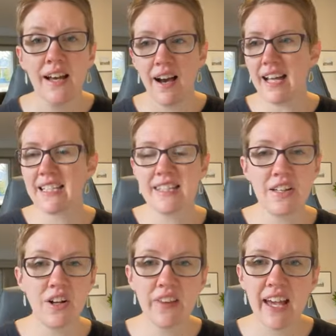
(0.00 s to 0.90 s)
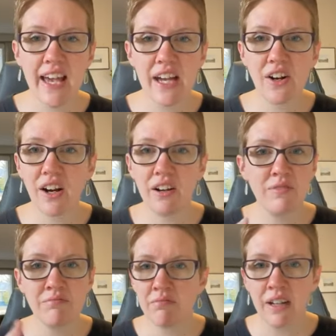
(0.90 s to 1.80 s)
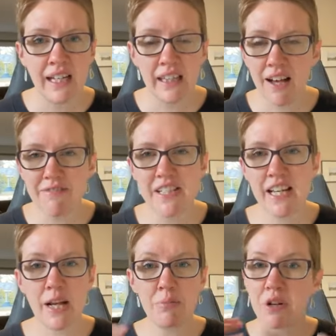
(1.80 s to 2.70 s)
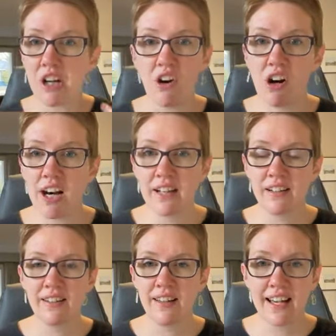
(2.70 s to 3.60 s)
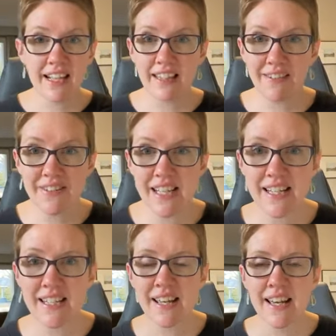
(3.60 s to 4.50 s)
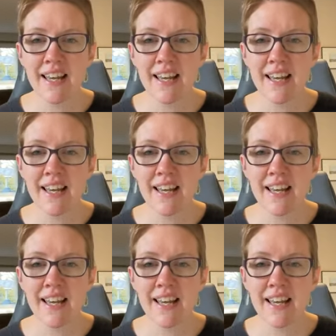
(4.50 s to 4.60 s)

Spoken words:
I'd see it on the hanger. I loved it. I'd put it on, and I loved it,